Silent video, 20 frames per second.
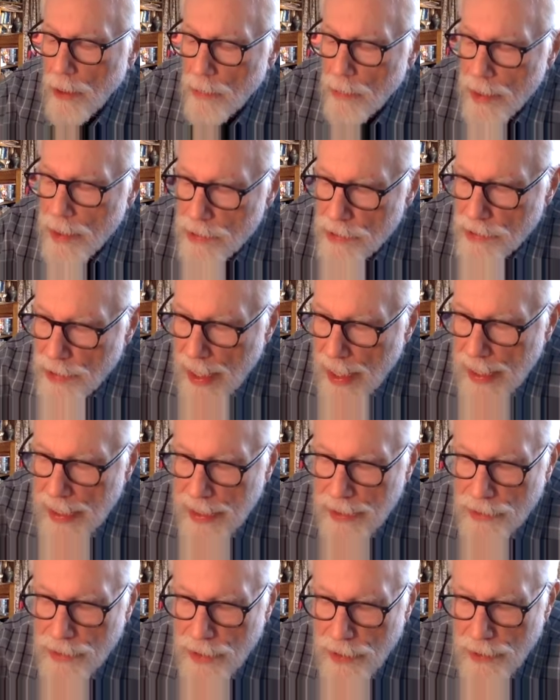
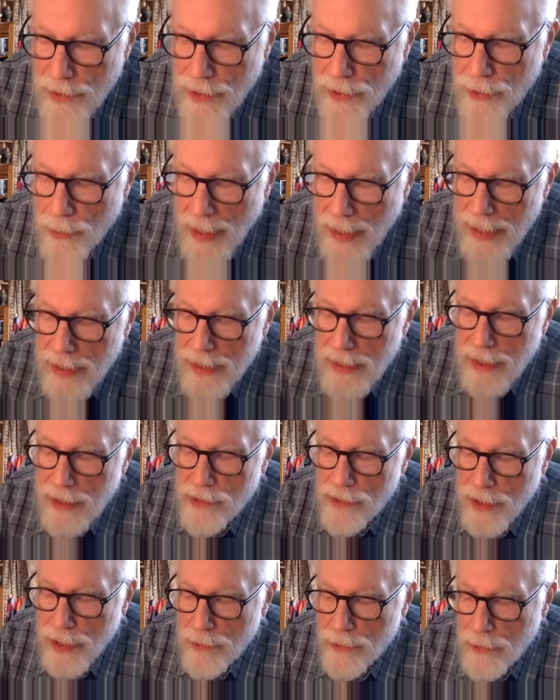resides in the Great
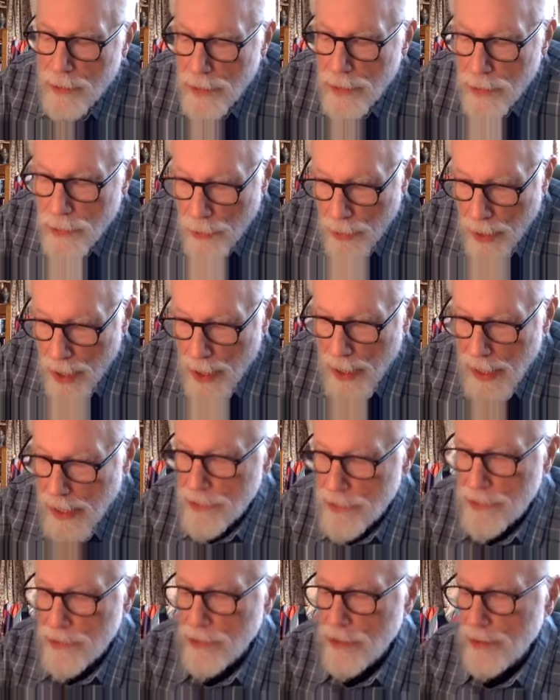Central
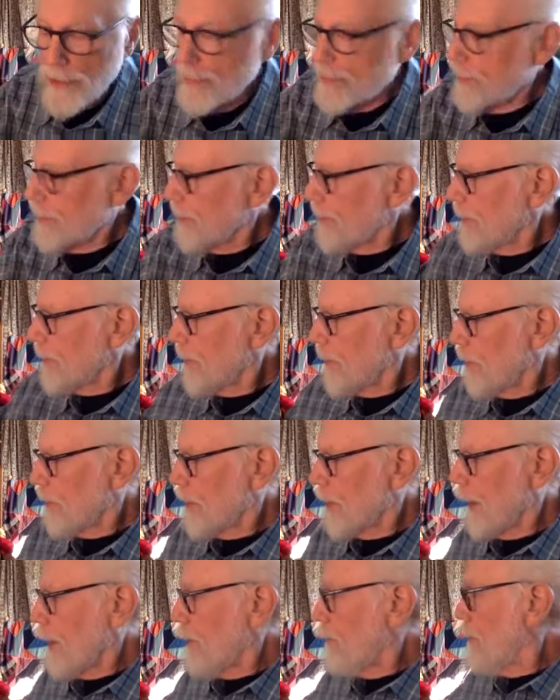Cross.
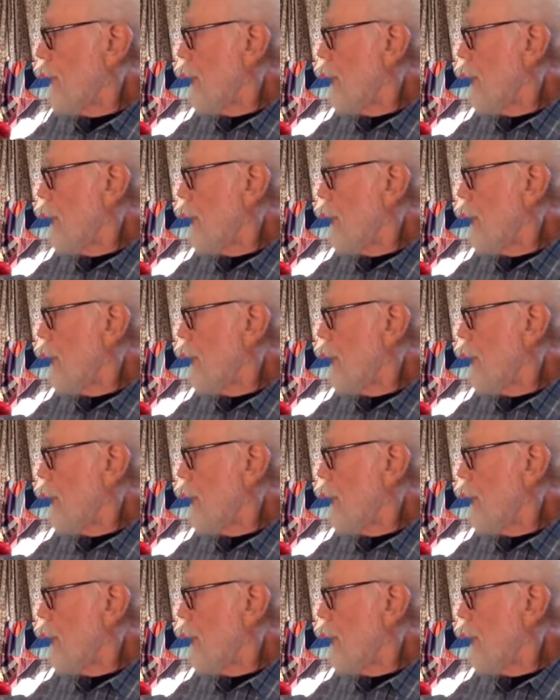Okay,